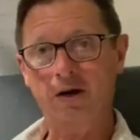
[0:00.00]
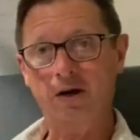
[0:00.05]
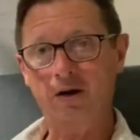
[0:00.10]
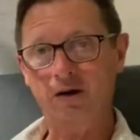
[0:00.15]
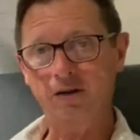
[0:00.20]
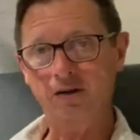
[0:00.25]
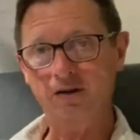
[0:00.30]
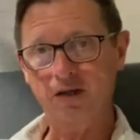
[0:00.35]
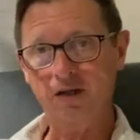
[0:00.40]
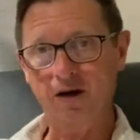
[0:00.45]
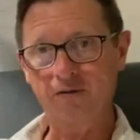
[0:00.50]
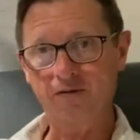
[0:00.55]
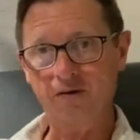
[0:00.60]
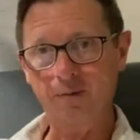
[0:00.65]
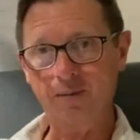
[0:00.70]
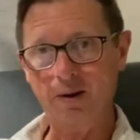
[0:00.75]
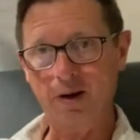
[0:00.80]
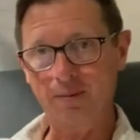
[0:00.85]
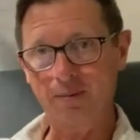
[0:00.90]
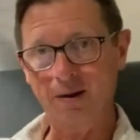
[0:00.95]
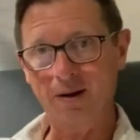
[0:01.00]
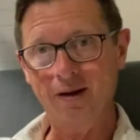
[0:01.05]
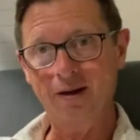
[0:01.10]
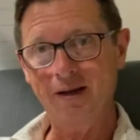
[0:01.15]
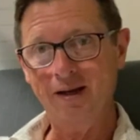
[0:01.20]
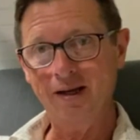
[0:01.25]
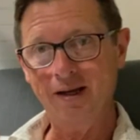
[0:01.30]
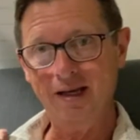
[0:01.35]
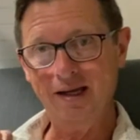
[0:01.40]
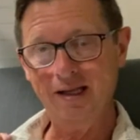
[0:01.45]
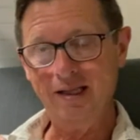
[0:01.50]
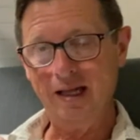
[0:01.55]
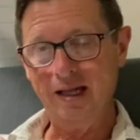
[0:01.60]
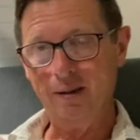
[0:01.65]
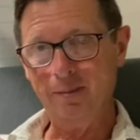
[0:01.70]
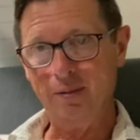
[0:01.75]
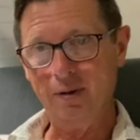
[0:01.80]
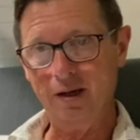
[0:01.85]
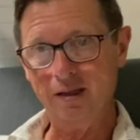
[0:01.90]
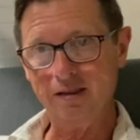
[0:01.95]
called Softy Papa in
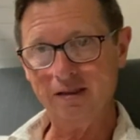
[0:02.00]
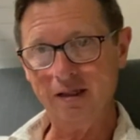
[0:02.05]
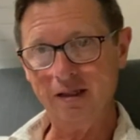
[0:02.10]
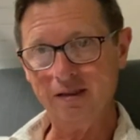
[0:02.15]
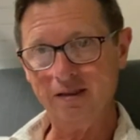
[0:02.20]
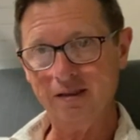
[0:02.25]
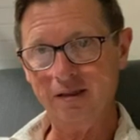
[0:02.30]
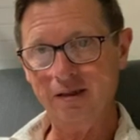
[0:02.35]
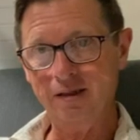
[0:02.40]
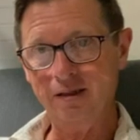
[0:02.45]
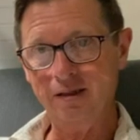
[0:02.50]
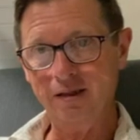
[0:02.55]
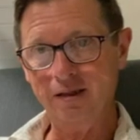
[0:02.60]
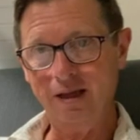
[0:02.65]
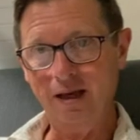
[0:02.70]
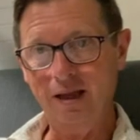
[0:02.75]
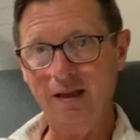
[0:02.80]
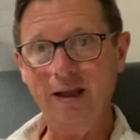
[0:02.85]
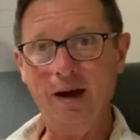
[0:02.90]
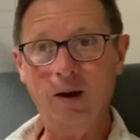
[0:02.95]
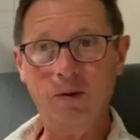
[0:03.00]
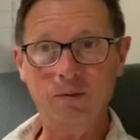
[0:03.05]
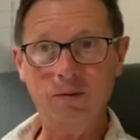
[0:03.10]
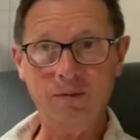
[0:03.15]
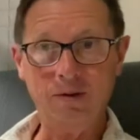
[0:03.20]
that process. And that